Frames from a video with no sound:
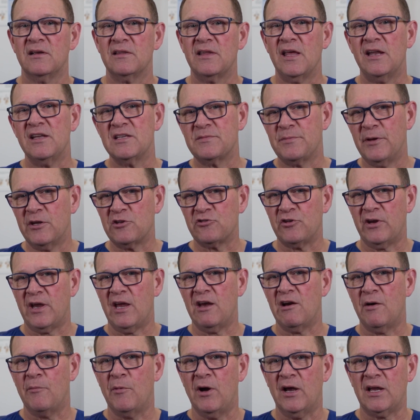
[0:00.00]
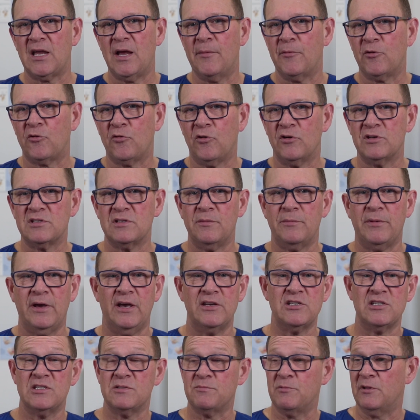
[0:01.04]
That is, picturing how I might come across the
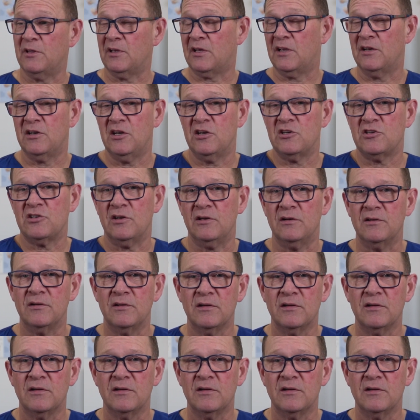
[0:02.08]
patients with a condition.